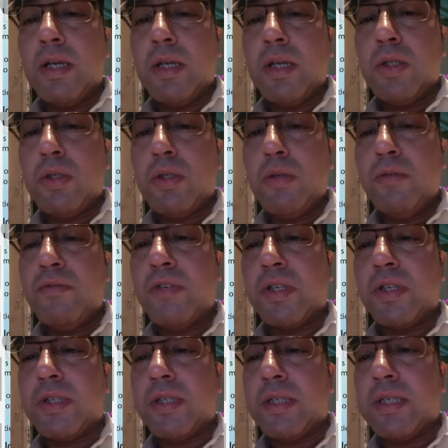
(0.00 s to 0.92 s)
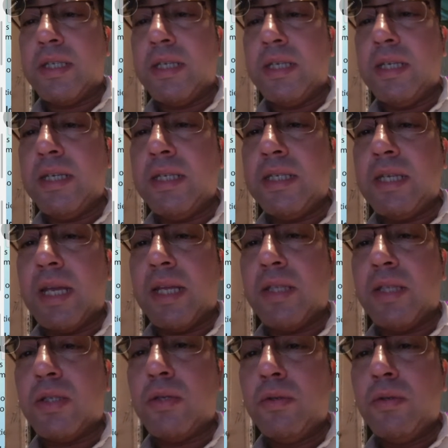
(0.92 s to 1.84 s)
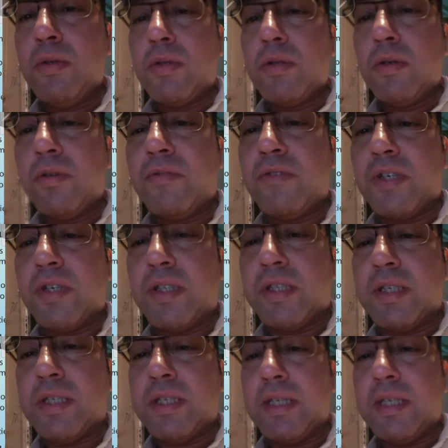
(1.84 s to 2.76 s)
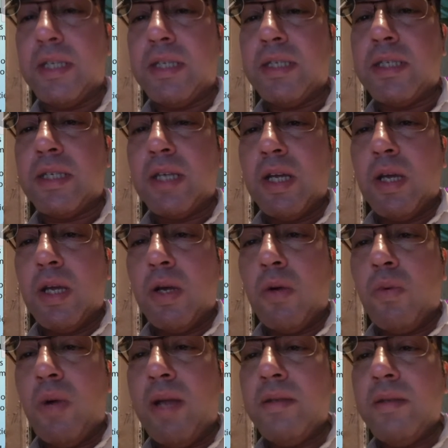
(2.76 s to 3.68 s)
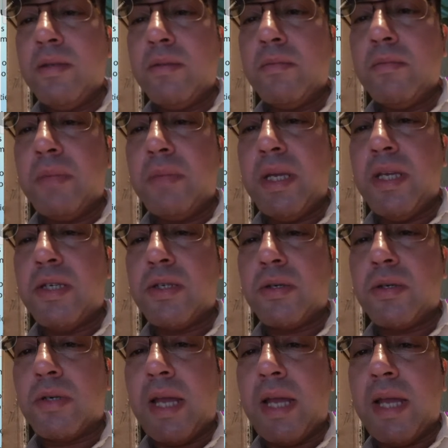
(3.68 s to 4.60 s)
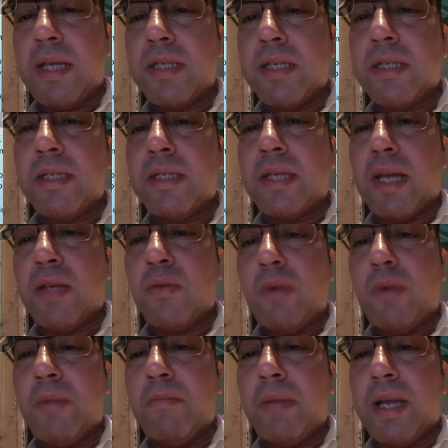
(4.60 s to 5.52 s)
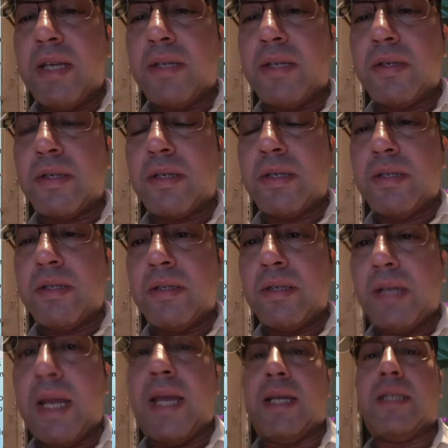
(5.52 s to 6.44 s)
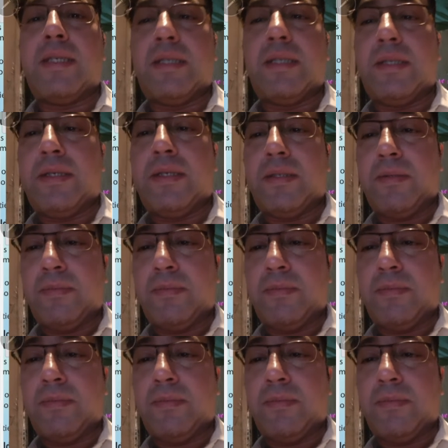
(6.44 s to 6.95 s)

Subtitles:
two vertices and two co-vertices, one major axis and one minor axis.